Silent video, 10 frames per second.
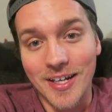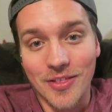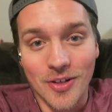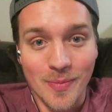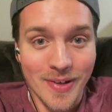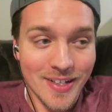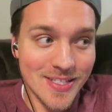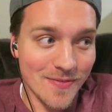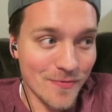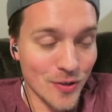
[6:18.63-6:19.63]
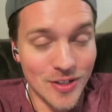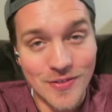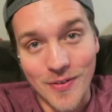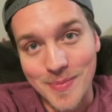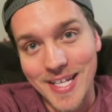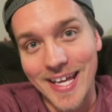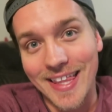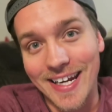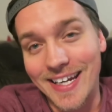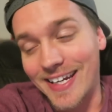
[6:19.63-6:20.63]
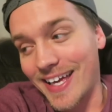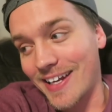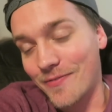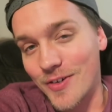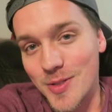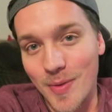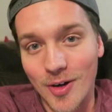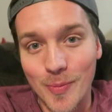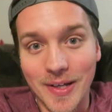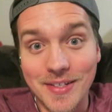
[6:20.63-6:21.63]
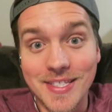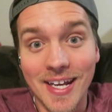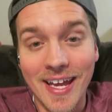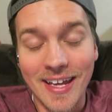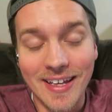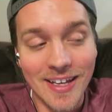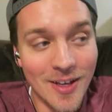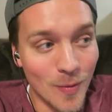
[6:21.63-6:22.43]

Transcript: to 30 minutes of footage from today that I need to edit for tomorrow because today